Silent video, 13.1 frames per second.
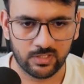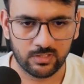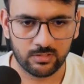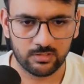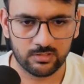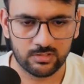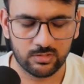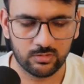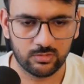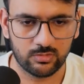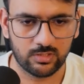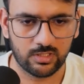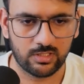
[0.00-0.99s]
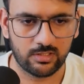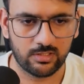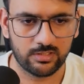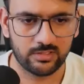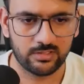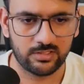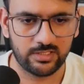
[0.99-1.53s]
So
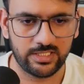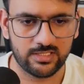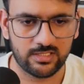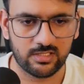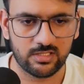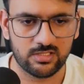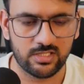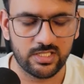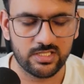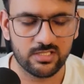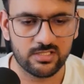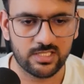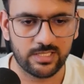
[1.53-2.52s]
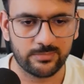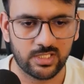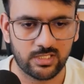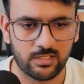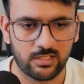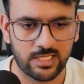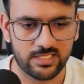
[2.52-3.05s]
these are the generation steps that
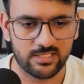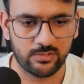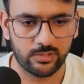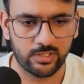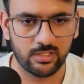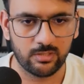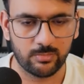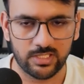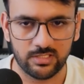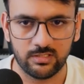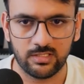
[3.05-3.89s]
are executing in parallel,